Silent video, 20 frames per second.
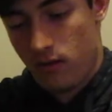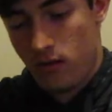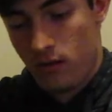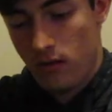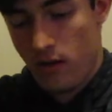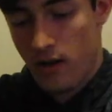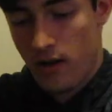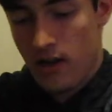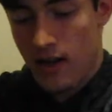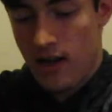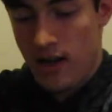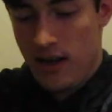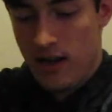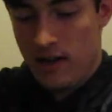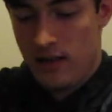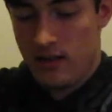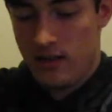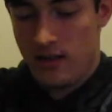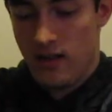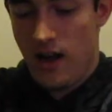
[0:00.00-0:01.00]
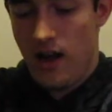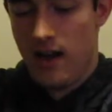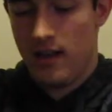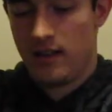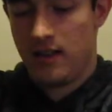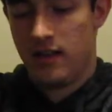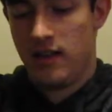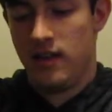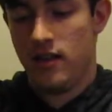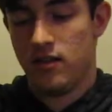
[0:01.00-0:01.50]
looking at his
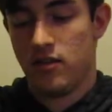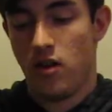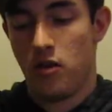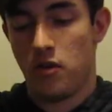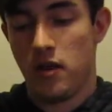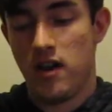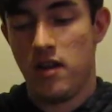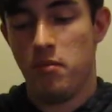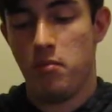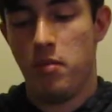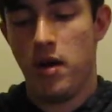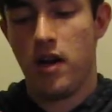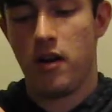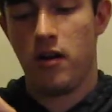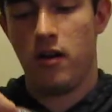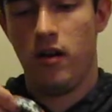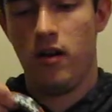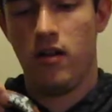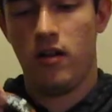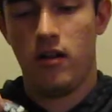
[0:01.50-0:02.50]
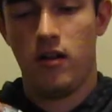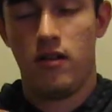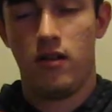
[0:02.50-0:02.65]
size, he is already bigger